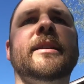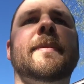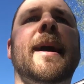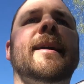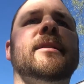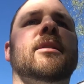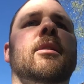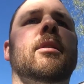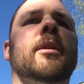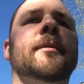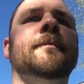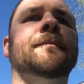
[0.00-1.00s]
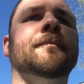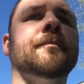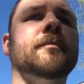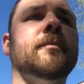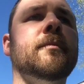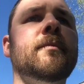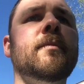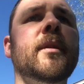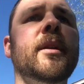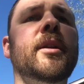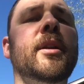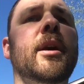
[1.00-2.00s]
passed on.
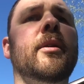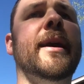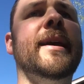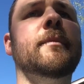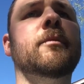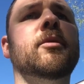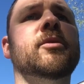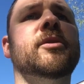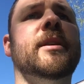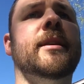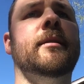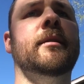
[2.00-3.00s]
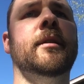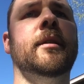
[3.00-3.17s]
Animals that